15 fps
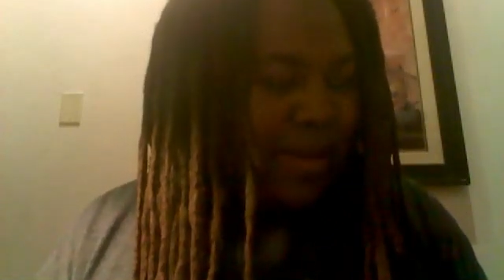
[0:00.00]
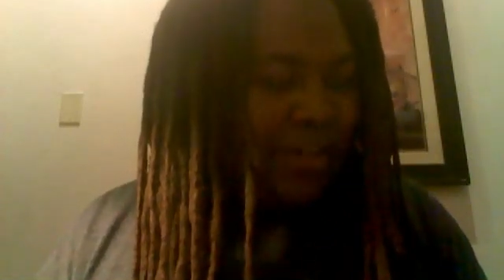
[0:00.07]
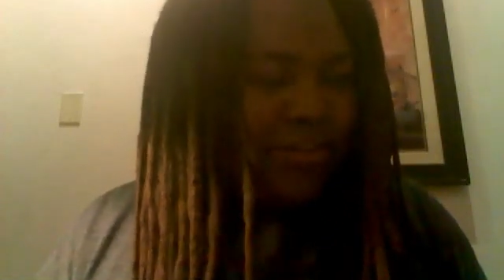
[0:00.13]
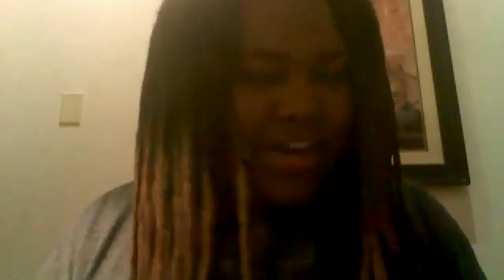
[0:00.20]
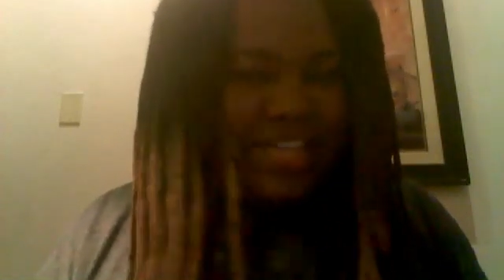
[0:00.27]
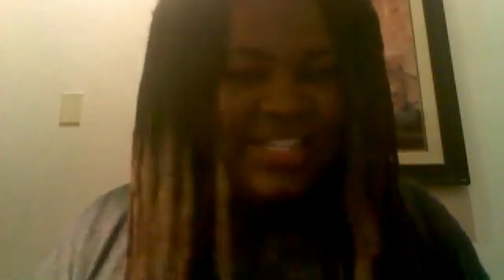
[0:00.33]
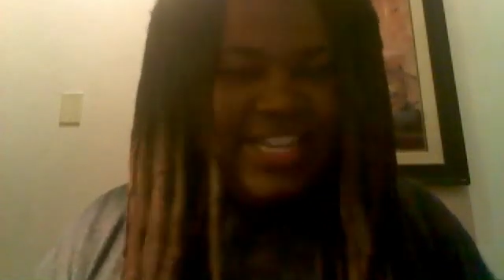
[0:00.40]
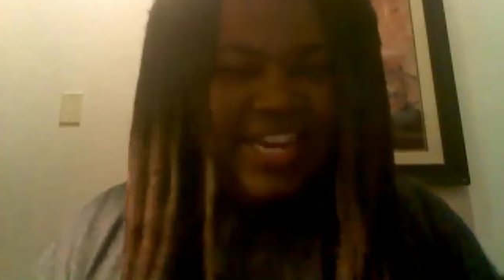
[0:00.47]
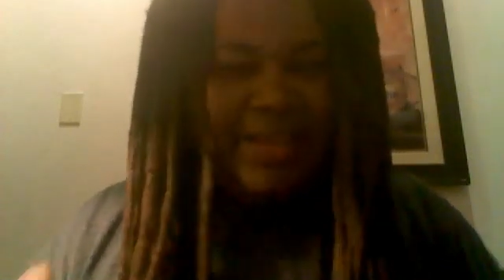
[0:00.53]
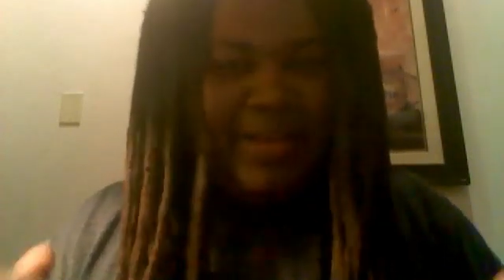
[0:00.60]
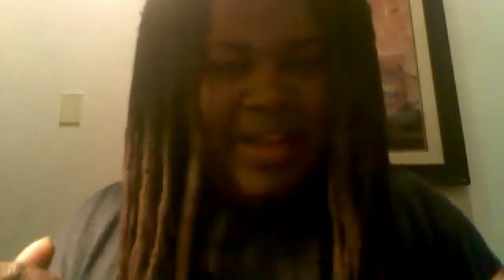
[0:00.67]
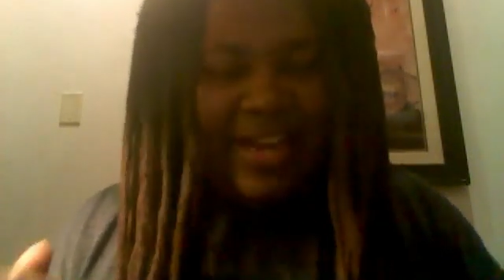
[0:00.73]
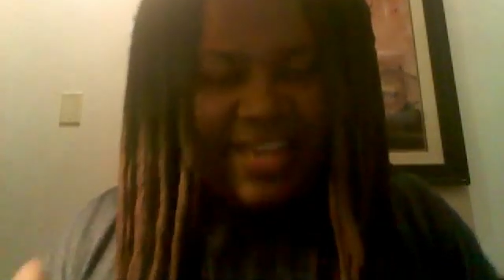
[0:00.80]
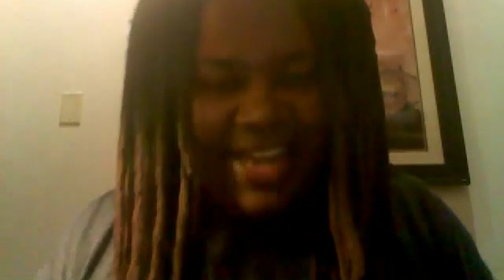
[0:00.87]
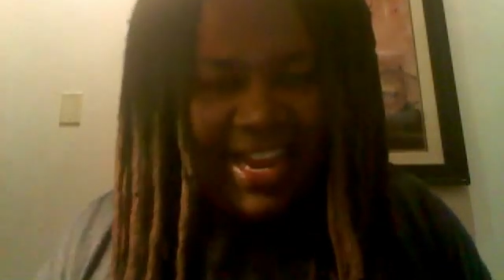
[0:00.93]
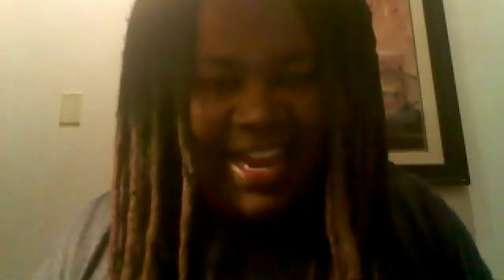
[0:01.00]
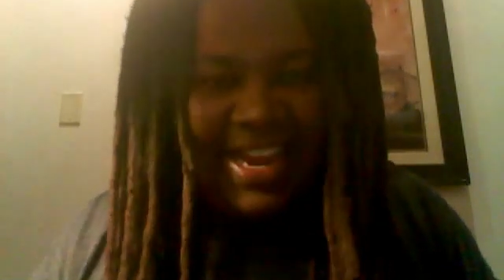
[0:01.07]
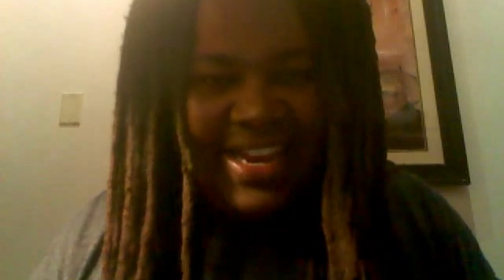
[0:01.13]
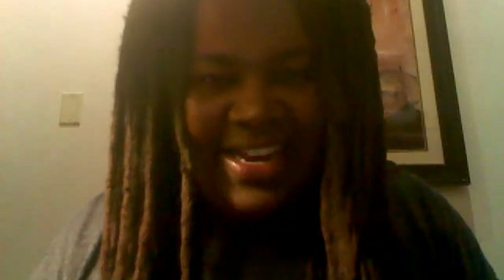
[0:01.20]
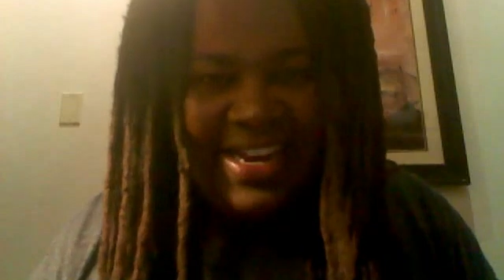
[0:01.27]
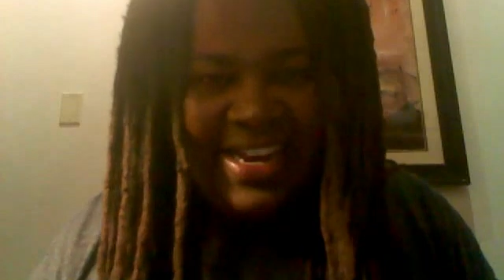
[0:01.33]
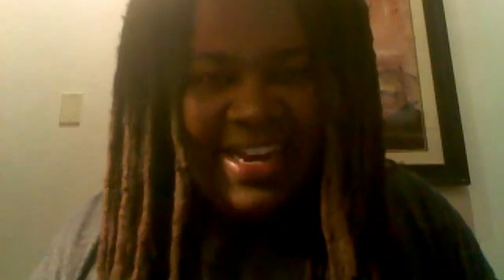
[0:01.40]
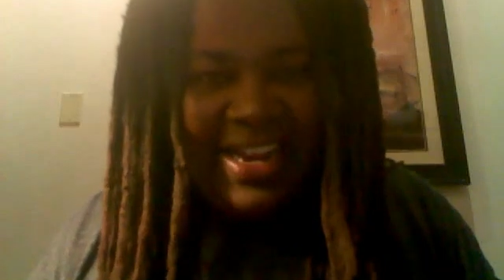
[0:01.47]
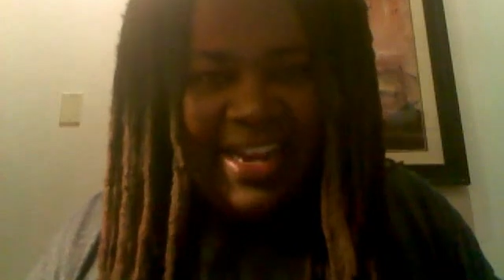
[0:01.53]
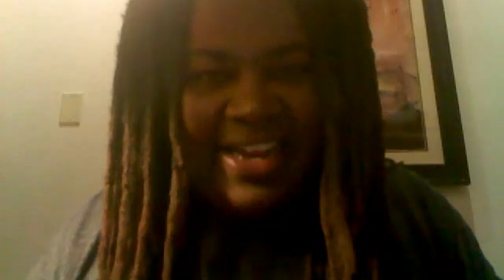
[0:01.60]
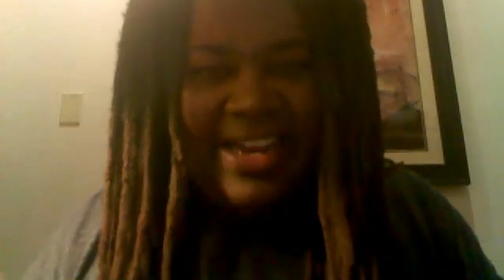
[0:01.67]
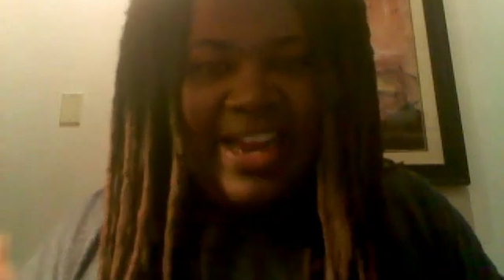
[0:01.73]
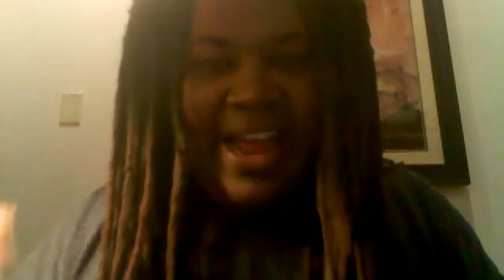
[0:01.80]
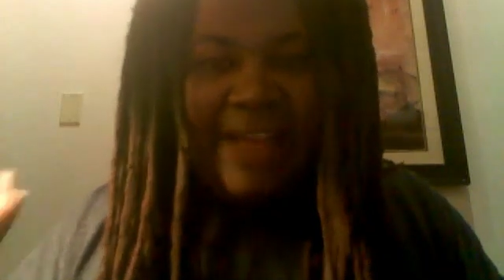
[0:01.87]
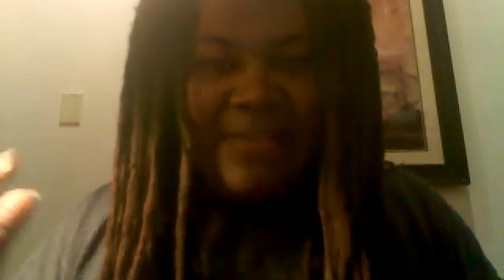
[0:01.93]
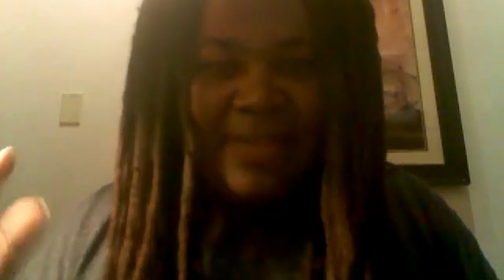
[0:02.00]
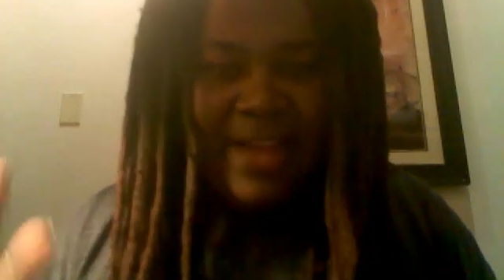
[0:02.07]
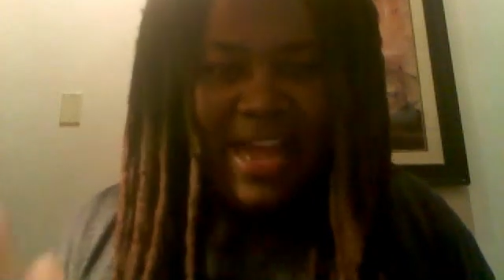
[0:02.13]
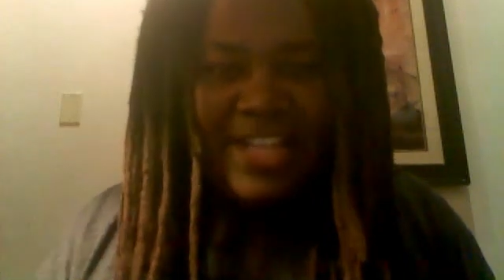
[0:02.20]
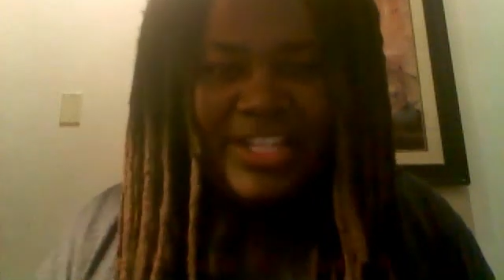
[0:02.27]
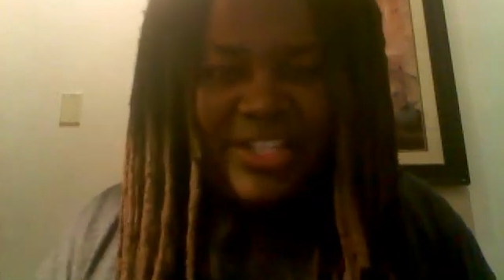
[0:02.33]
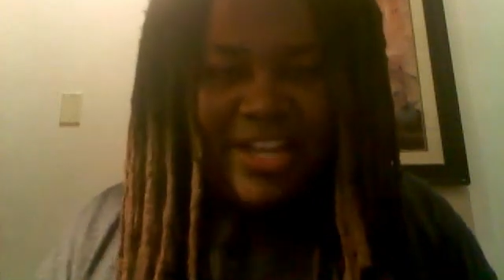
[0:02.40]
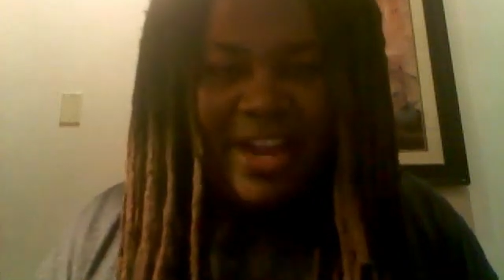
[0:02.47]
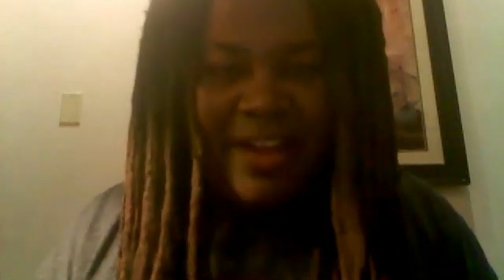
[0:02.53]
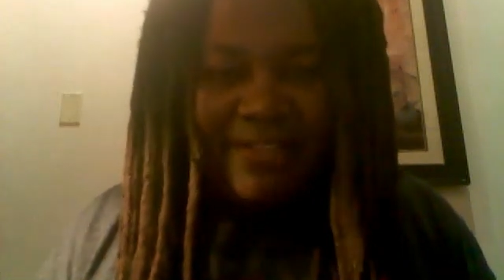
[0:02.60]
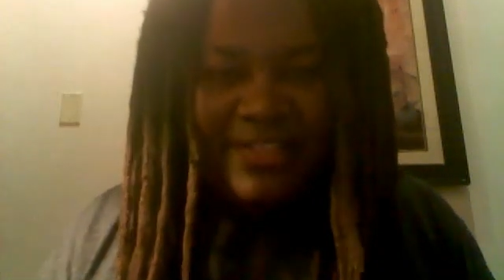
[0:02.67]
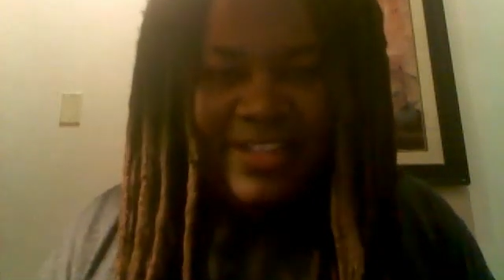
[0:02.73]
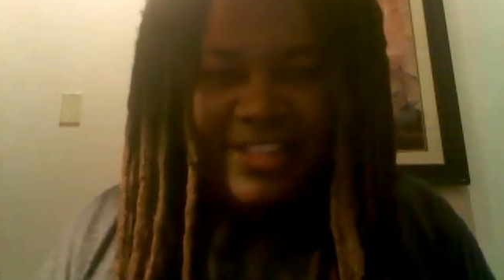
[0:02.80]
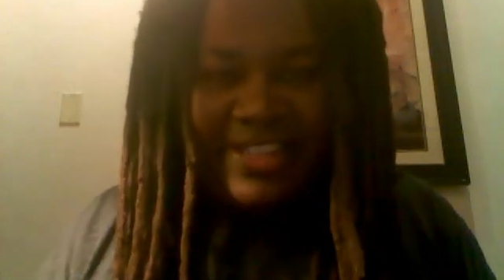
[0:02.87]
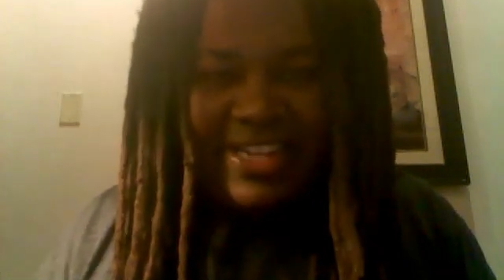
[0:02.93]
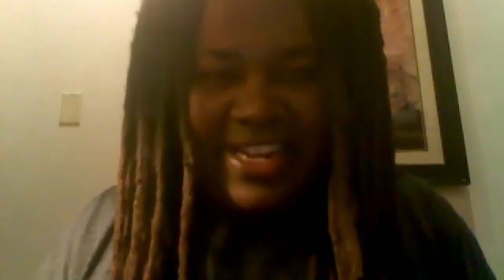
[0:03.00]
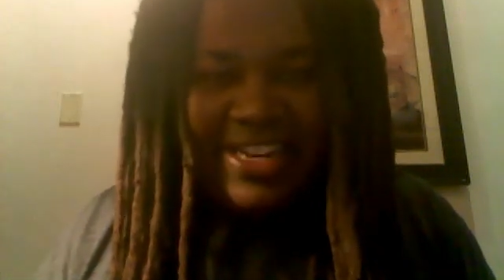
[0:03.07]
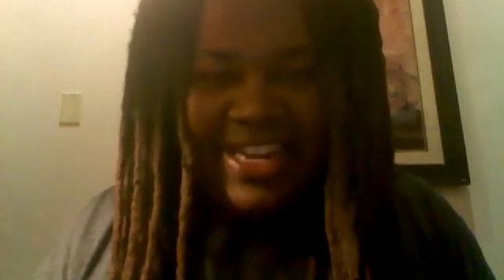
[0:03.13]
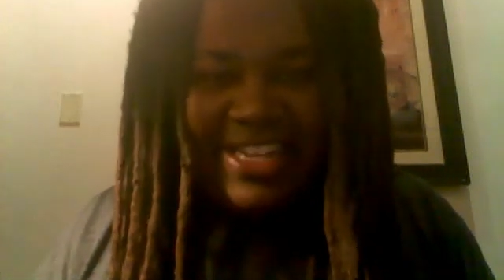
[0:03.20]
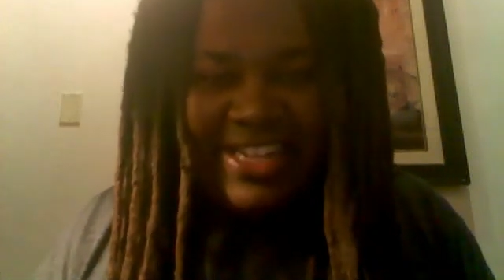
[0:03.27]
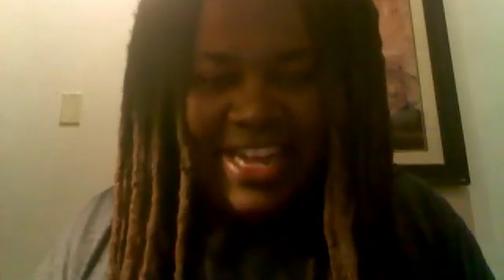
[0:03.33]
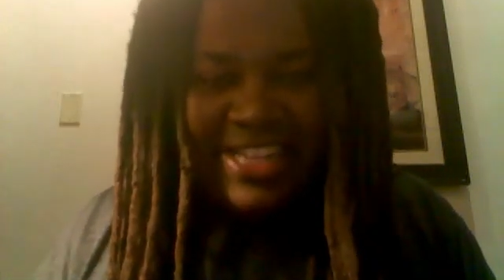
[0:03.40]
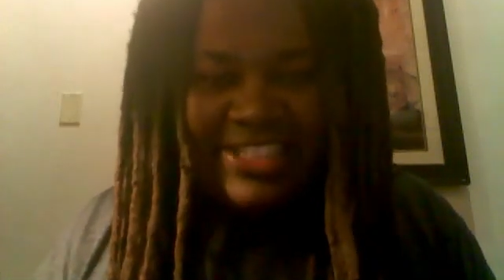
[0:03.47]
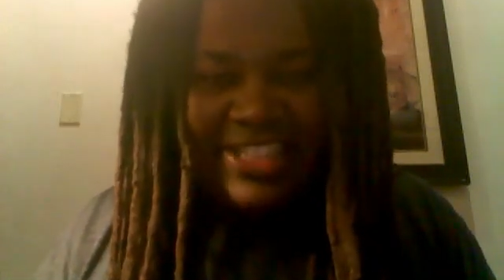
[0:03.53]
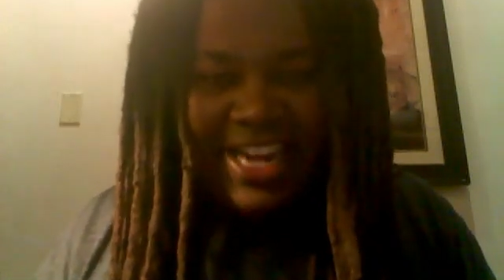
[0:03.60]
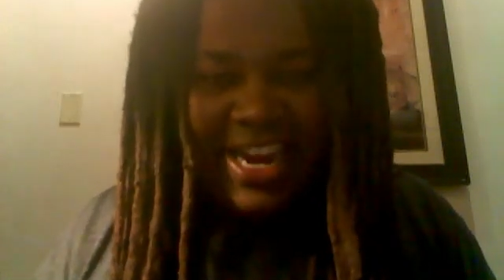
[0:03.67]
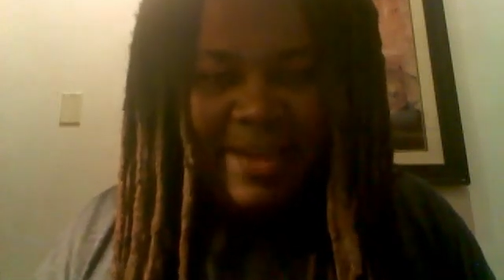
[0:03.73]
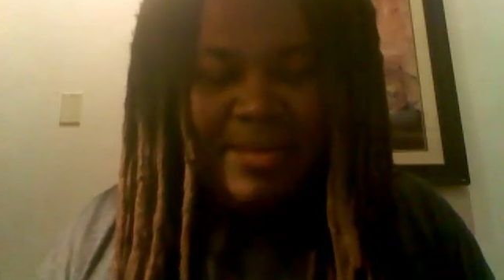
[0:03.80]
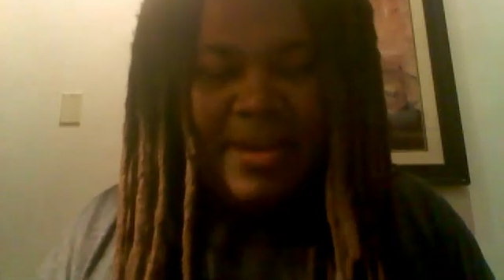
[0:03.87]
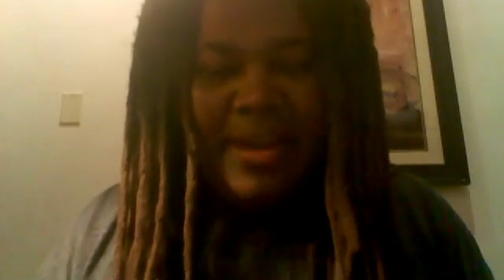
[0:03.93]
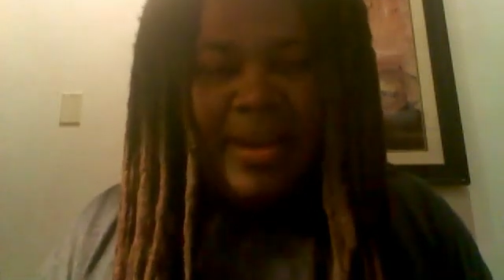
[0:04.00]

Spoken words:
tries to take him down again, and he hasn't got stuffed the next time.